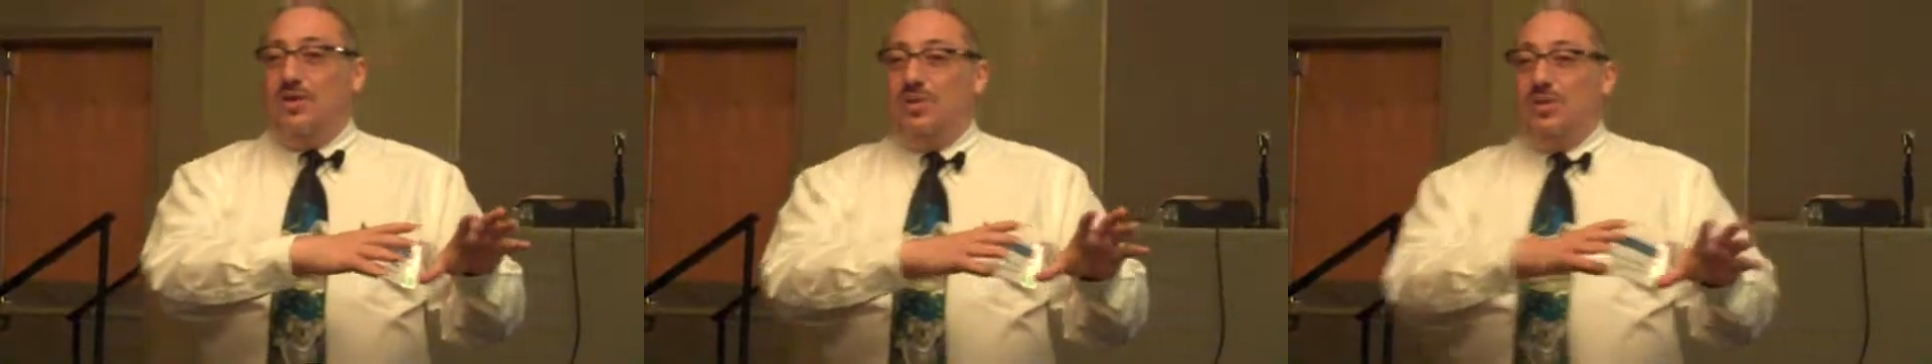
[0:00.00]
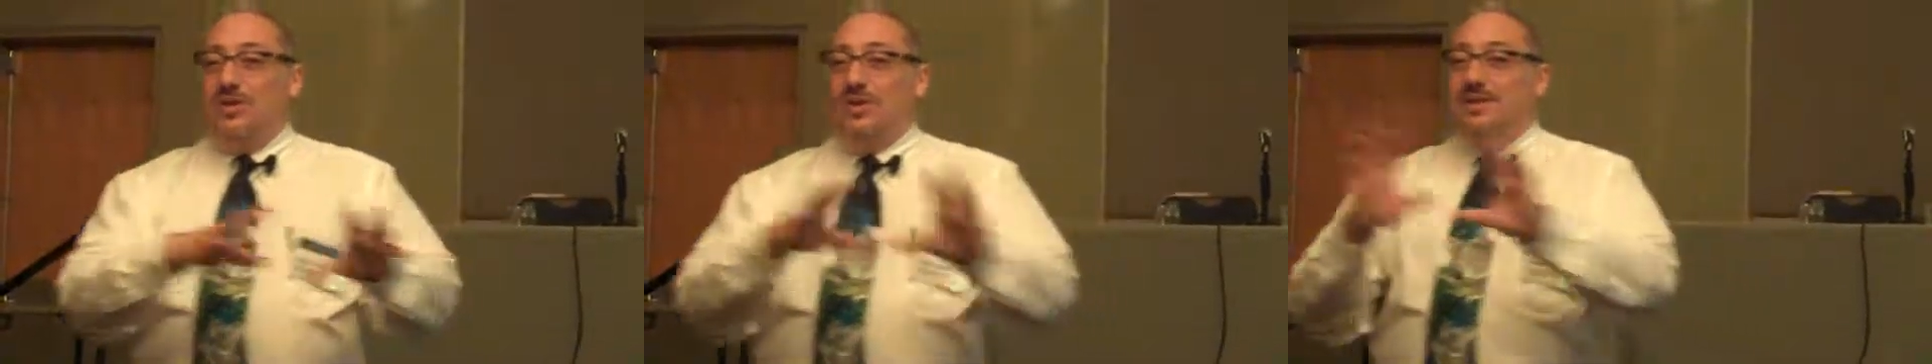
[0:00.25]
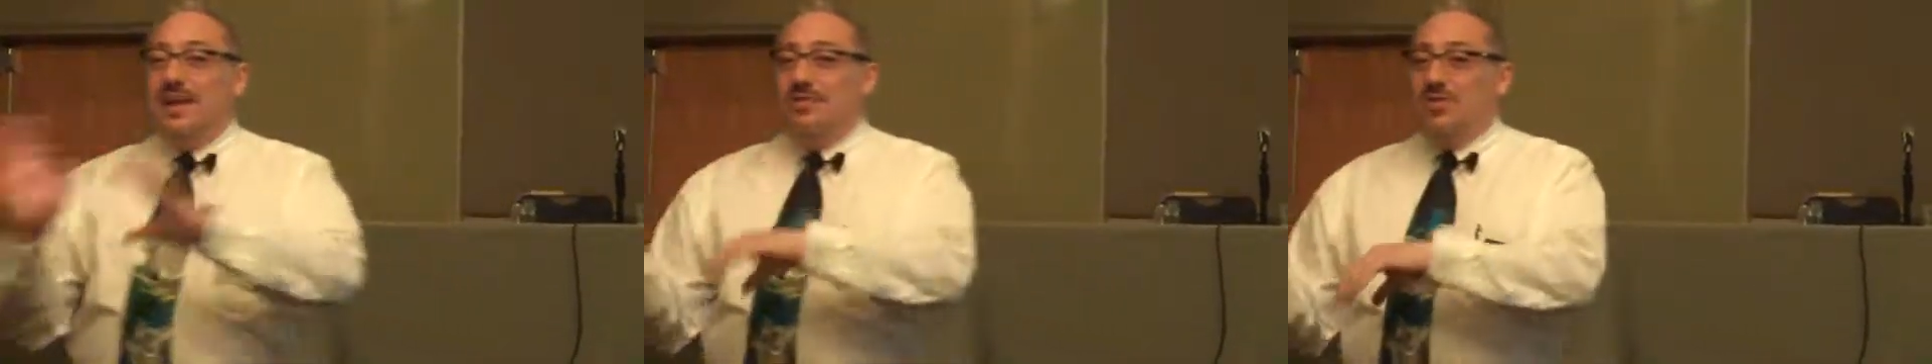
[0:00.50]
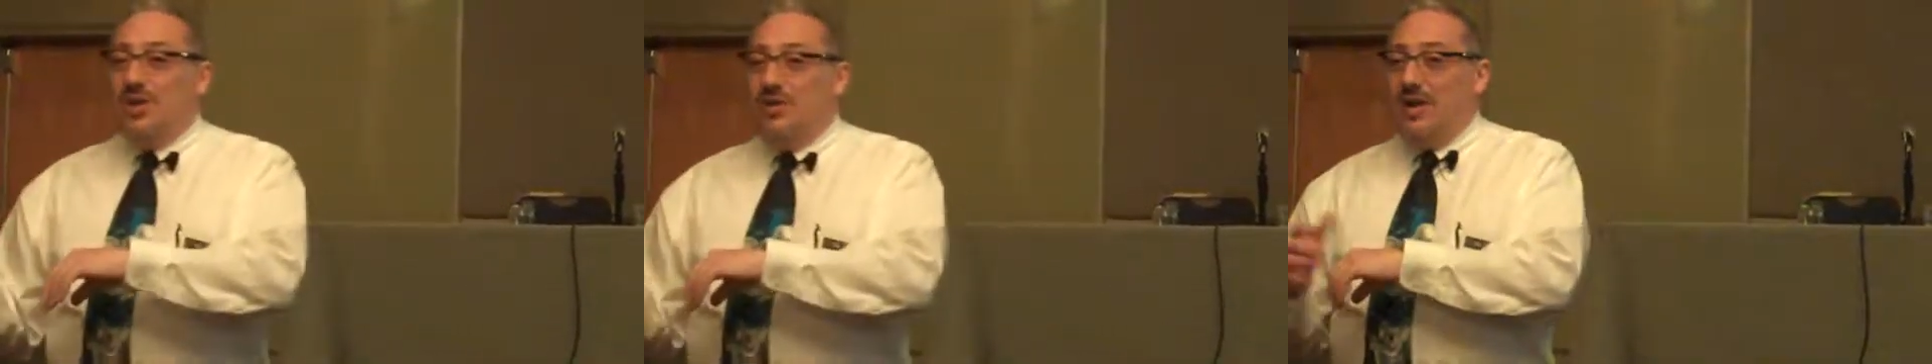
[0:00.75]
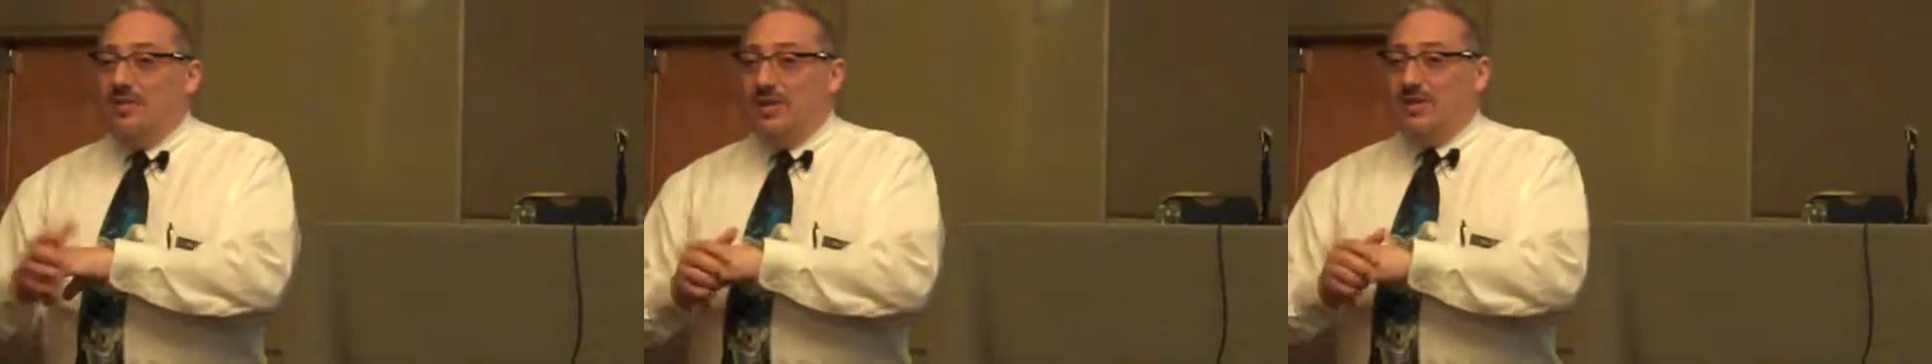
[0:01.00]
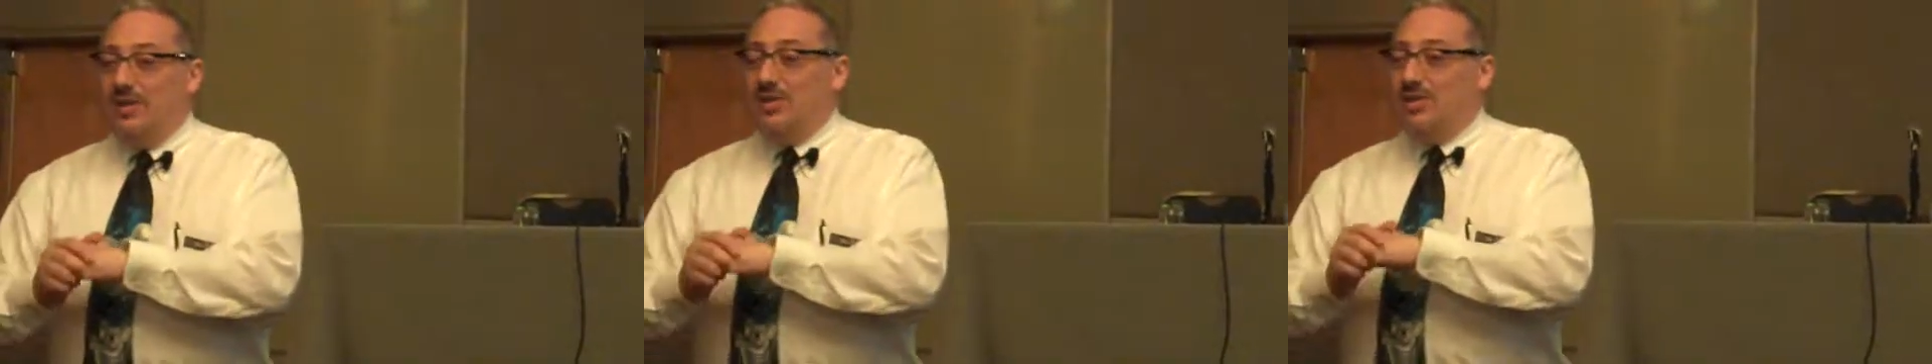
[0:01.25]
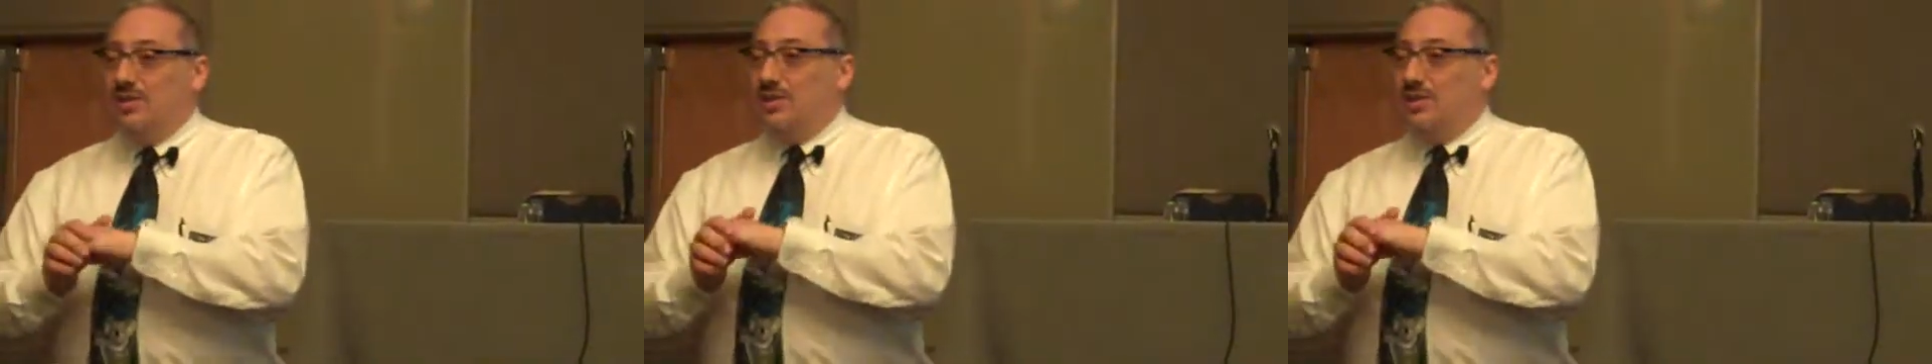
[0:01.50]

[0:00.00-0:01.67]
We're in the same geographic region,